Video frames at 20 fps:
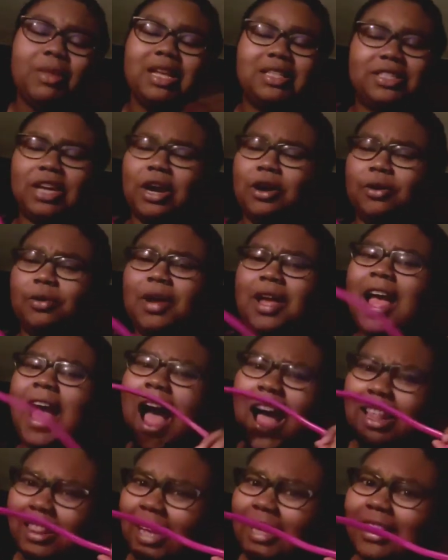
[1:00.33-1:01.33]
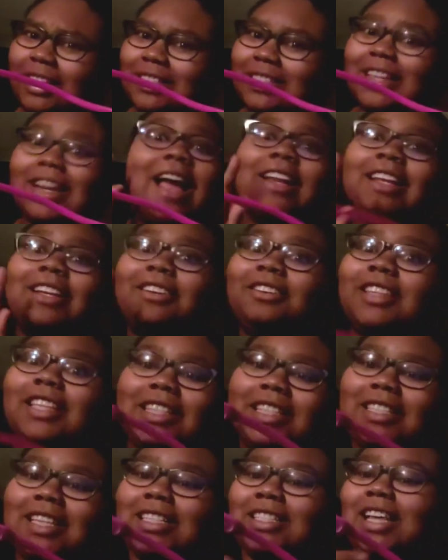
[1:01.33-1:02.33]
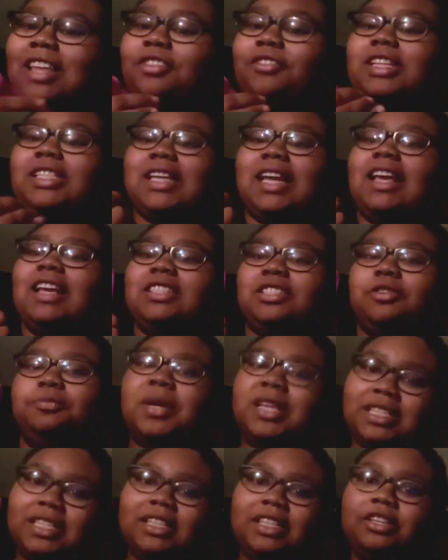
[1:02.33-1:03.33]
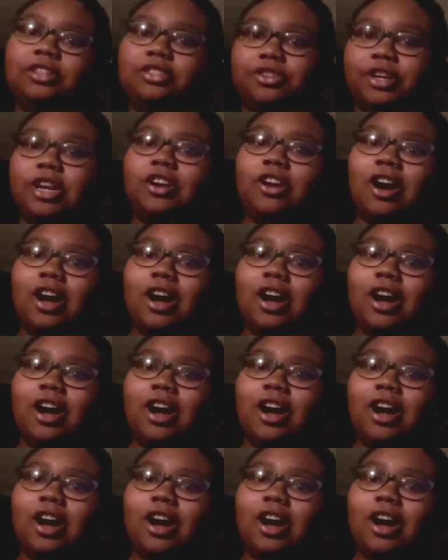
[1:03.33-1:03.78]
So I like this, and I didn't know that this has like 3 settings. So basically you turn it